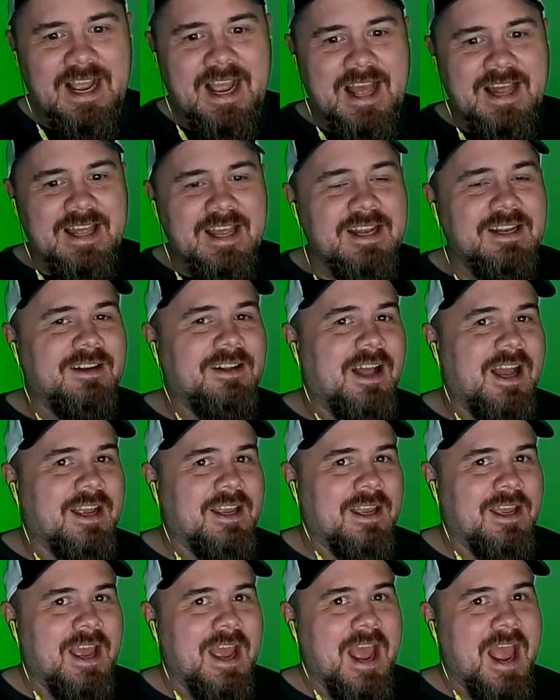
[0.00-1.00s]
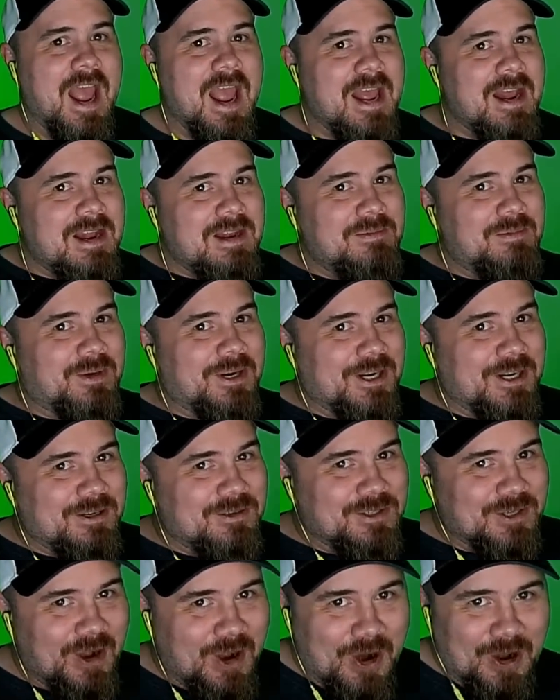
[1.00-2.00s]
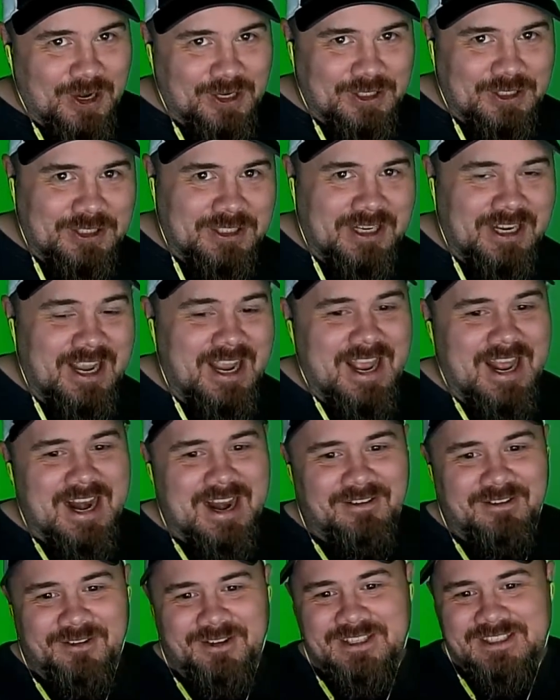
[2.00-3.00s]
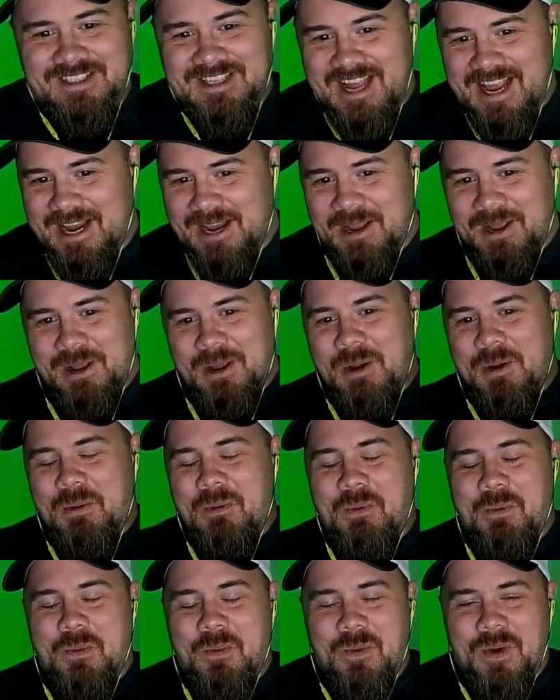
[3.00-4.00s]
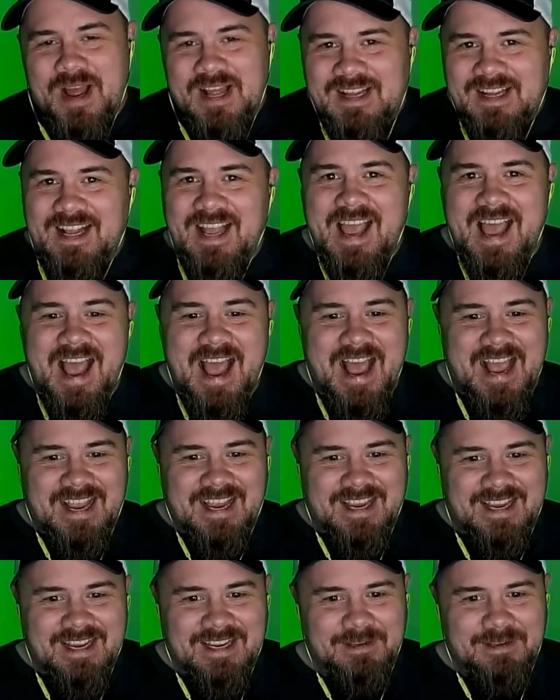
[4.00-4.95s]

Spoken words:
And then they're like, and we're going to use Arch. And everyone's like, what the heck?